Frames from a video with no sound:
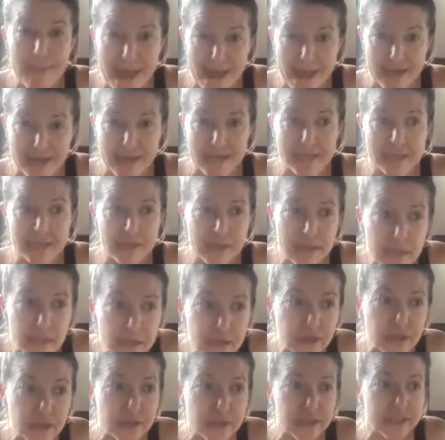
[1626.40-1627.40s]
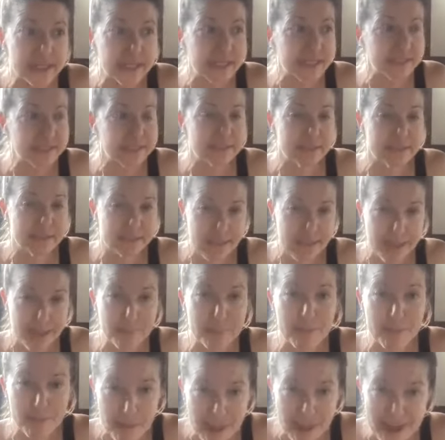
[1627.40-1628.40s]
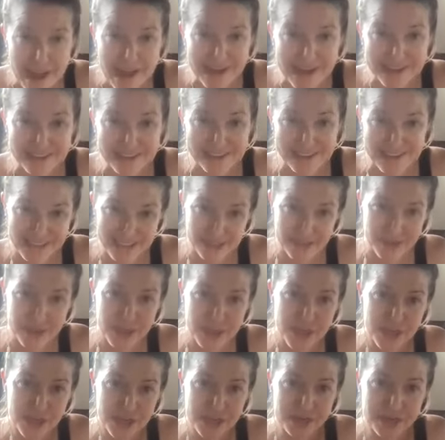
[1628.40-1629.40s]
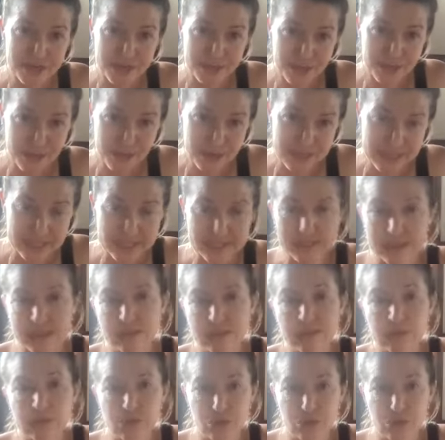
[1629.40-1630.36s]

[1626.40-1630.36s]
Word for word: back and literally step back, like get some